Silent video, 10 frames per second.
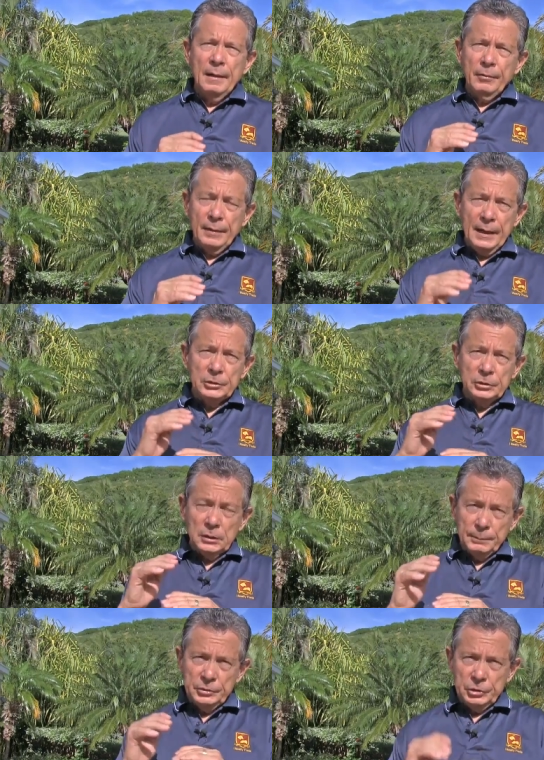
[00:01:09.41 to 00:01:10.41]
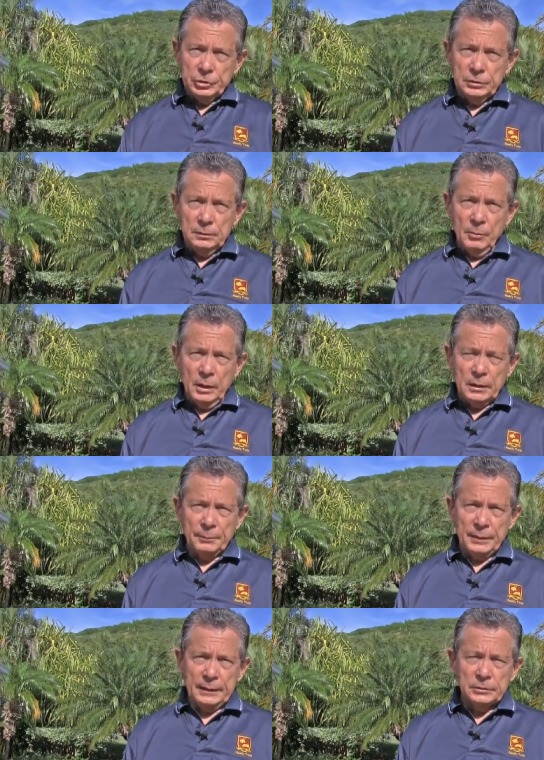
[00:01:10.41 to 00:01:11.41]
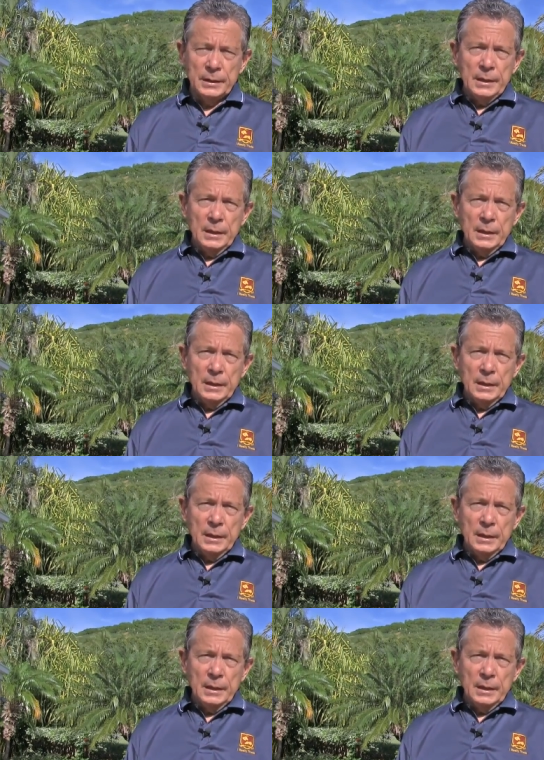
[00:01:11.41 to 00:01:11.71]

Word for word: They're hedging their position in the marketplace.